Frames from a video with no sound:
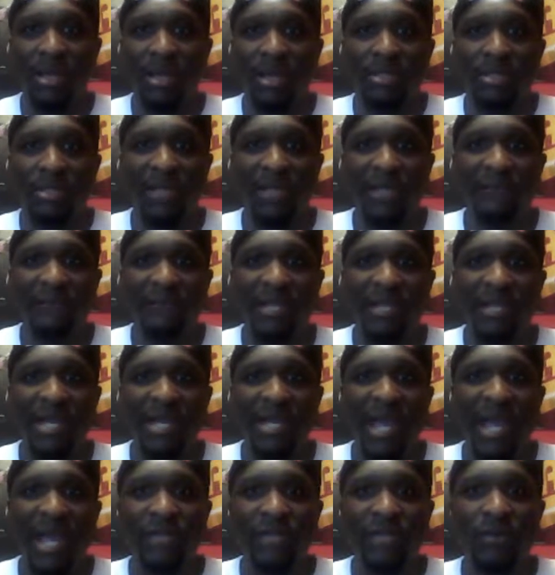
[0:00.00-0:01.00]
Jeff Teague
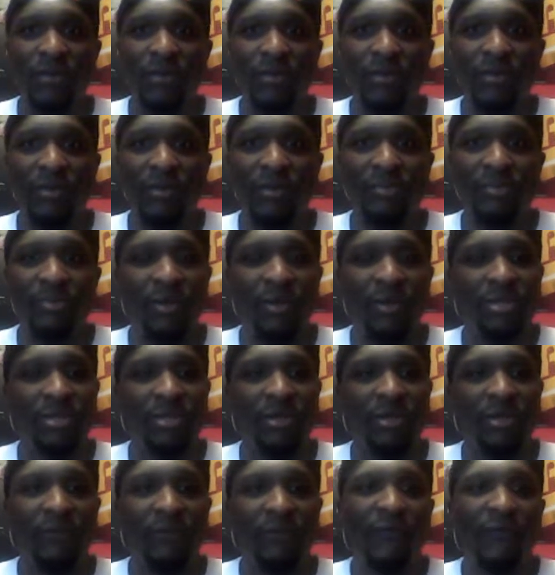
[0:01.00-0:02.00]
had 23 points
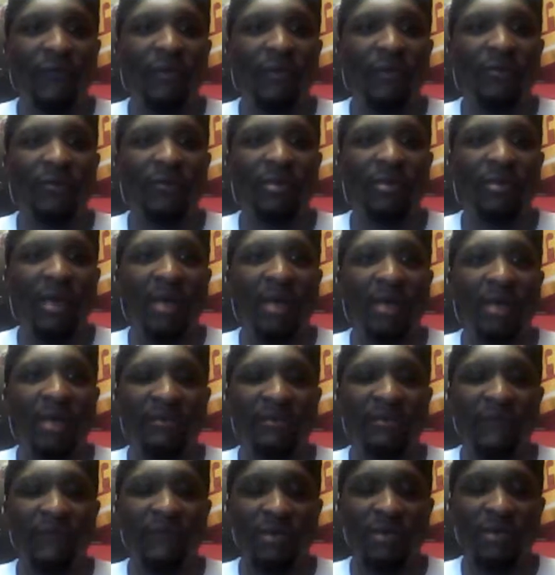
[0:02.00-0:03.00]
though, 4 rebounds
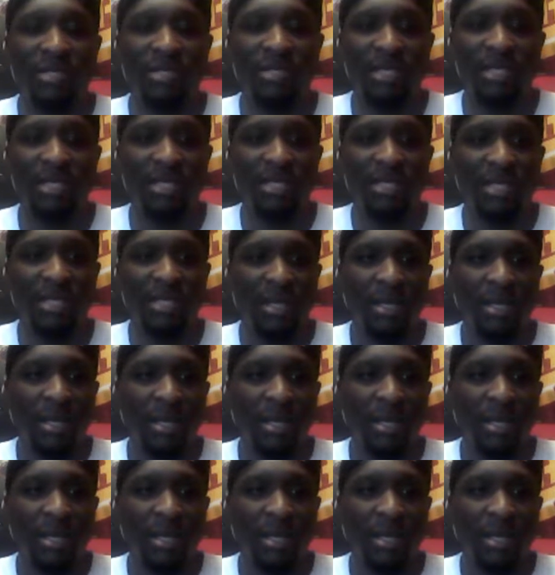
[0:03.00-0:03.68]
and 4 assists